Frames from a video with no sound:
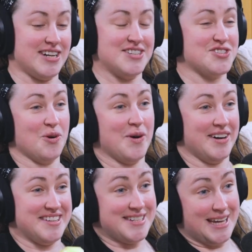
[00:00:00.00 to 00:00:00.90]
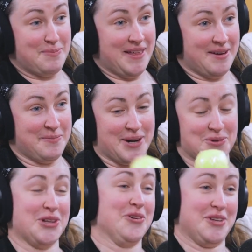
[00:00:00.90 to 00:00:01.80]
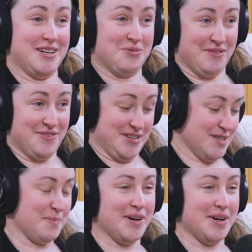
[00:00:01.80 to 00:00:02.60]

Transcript: I just don't want to untape them. But I really only need one for this. But